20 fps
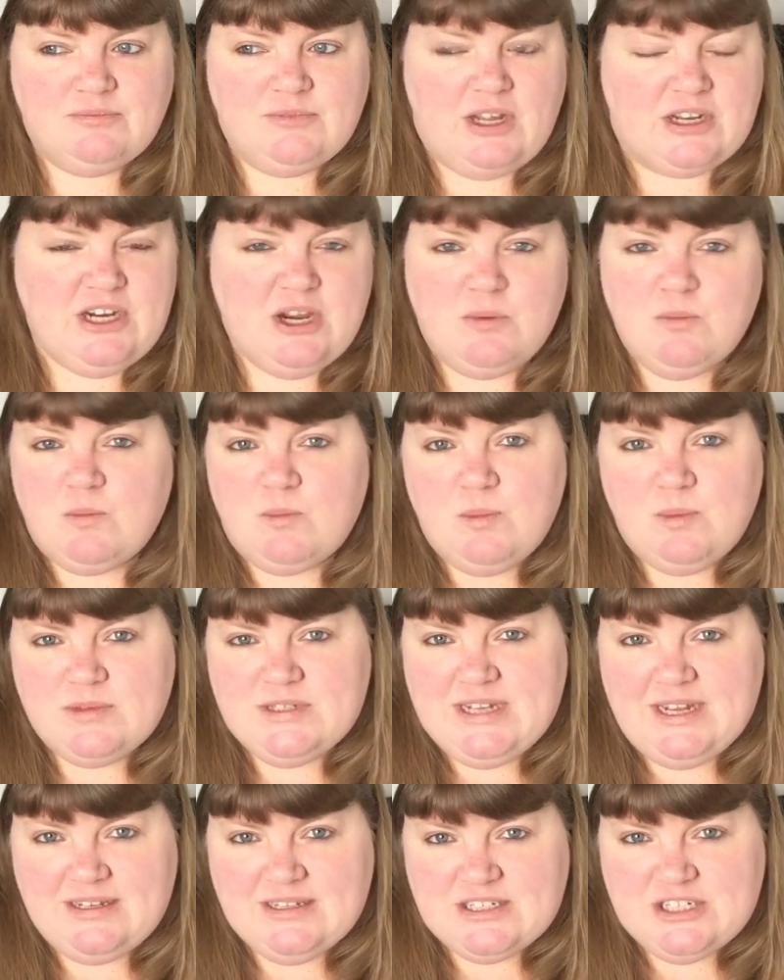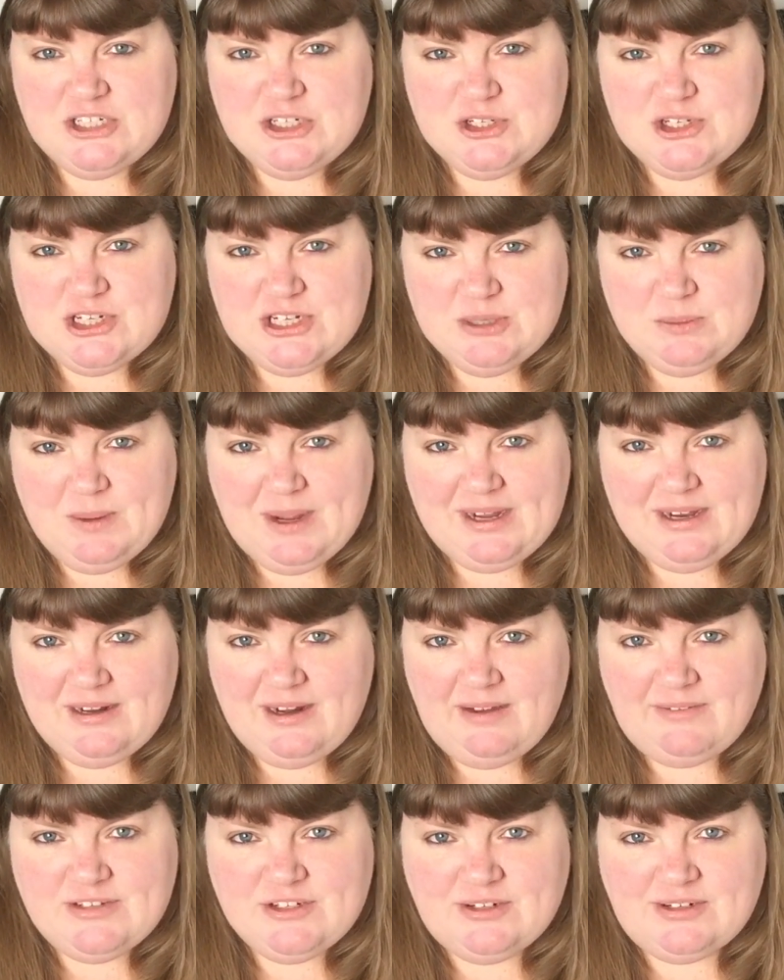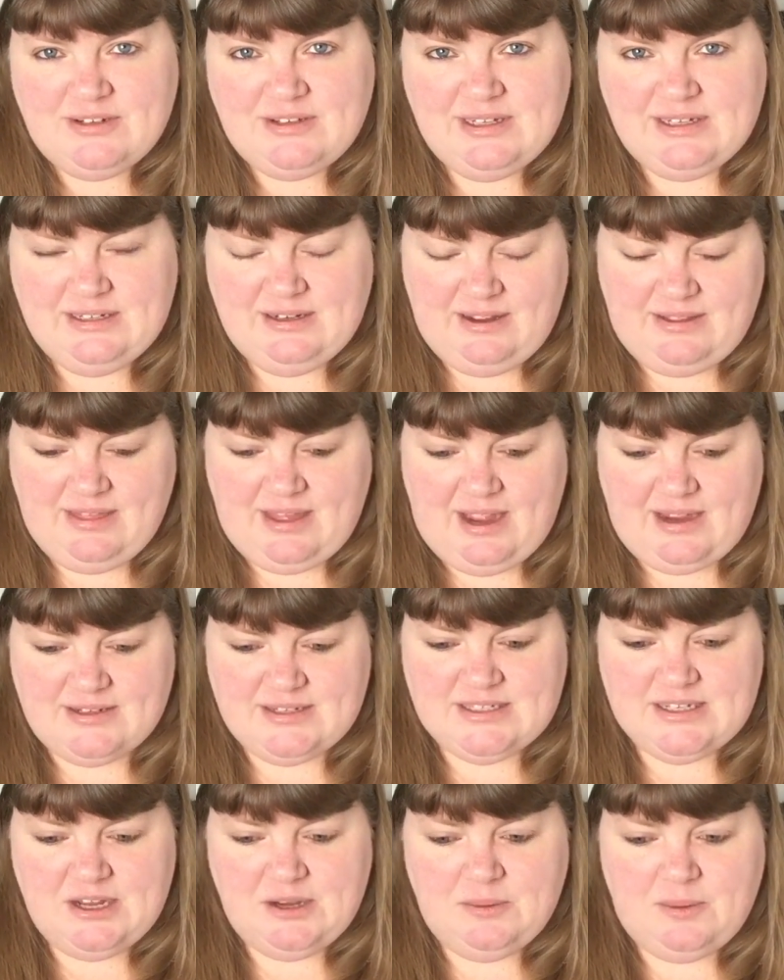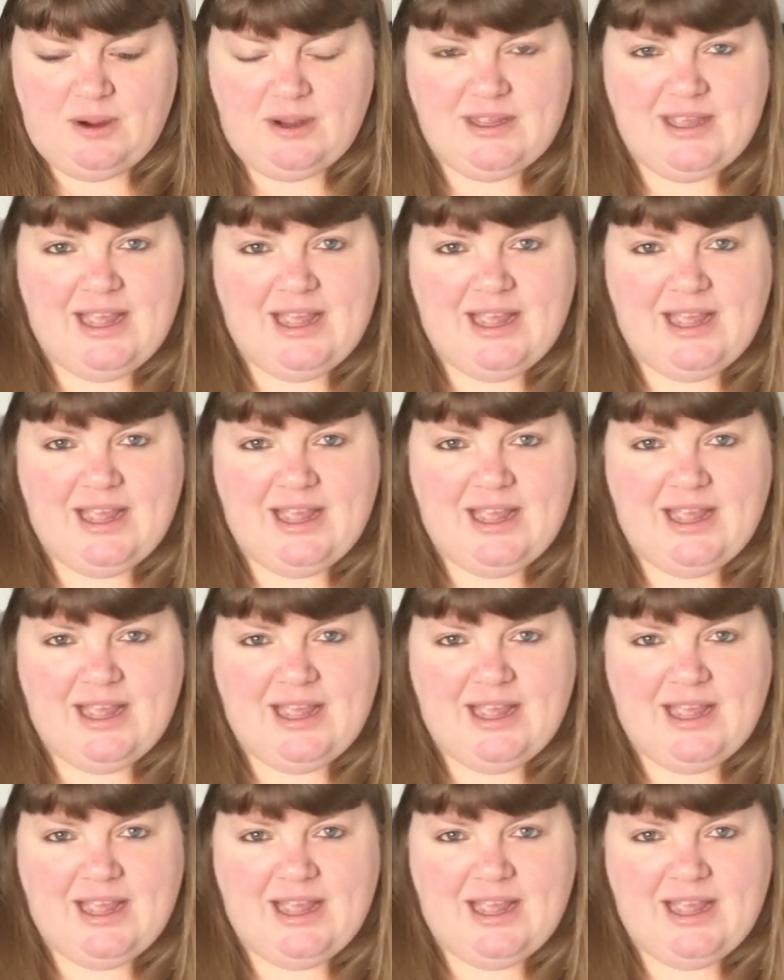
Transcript: don't tend to usually wear gloves or anything like that, so I